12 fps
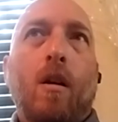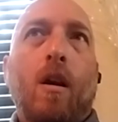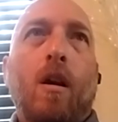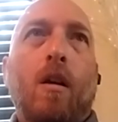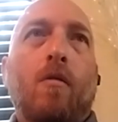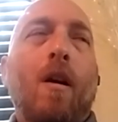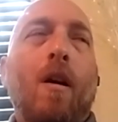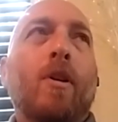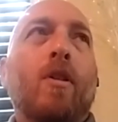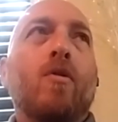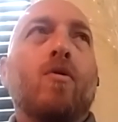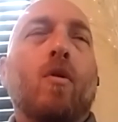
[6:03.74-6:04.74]

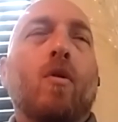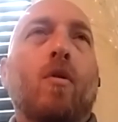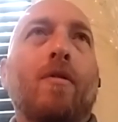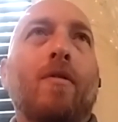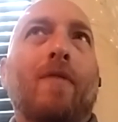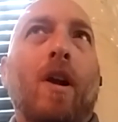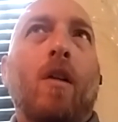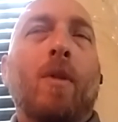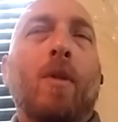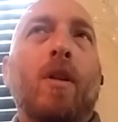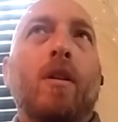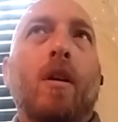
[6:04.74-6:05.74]
climate controlled
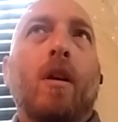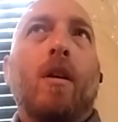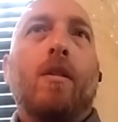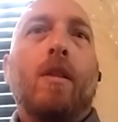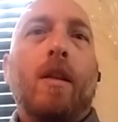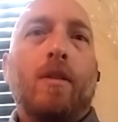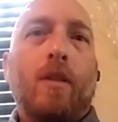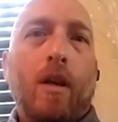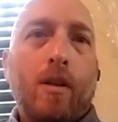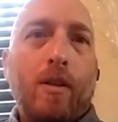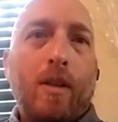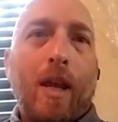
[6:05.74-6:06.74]
environment that
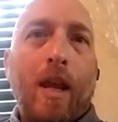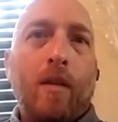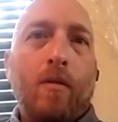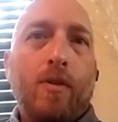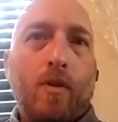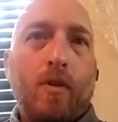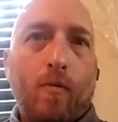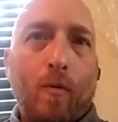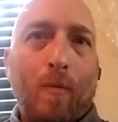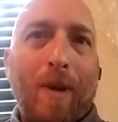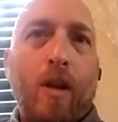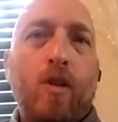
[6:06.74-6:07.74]
does, that handle
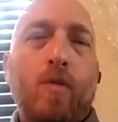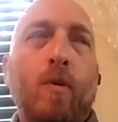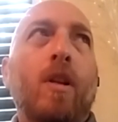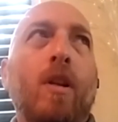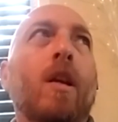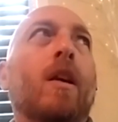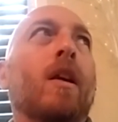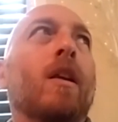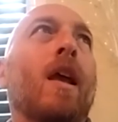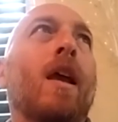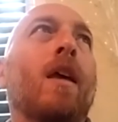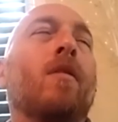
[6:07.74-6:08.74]
thermal management. It
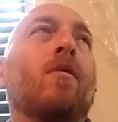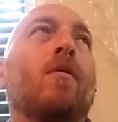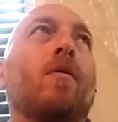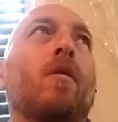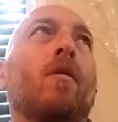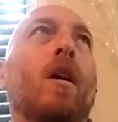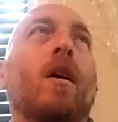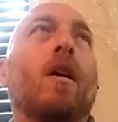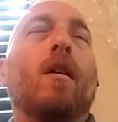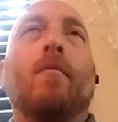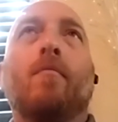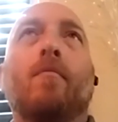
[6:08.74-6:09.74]
can
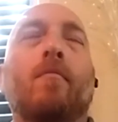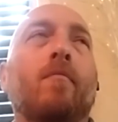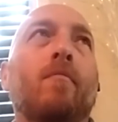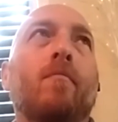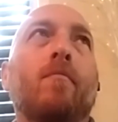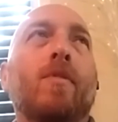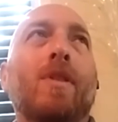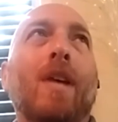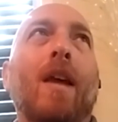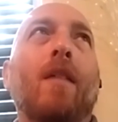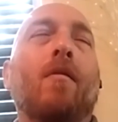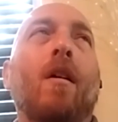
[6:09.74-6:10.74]
handle,
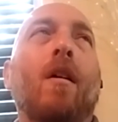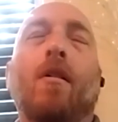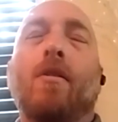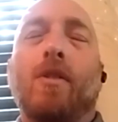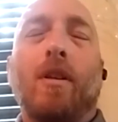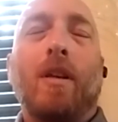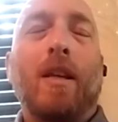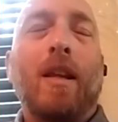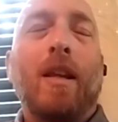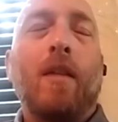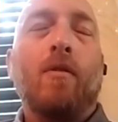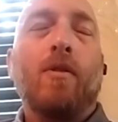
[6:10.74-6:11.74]
it
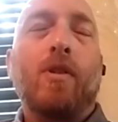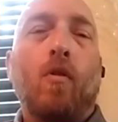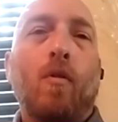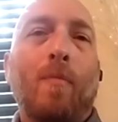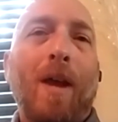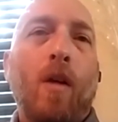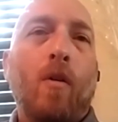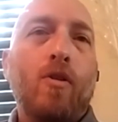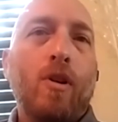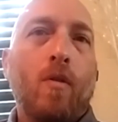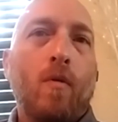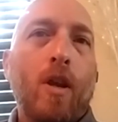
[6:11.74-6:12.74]
can handle solar power
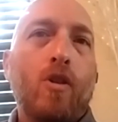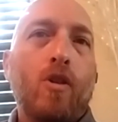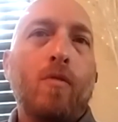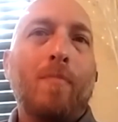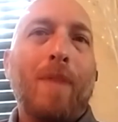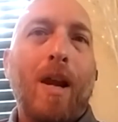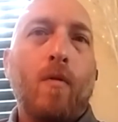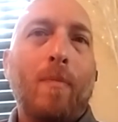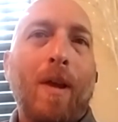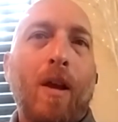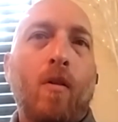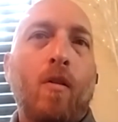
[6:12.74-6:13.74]
generation,
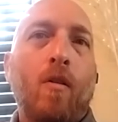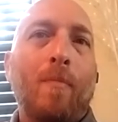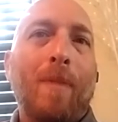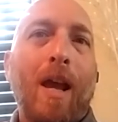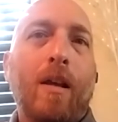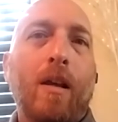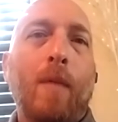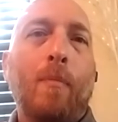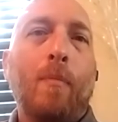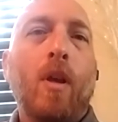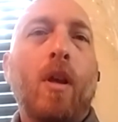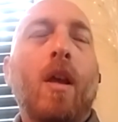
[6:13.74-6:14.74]
battery power backup,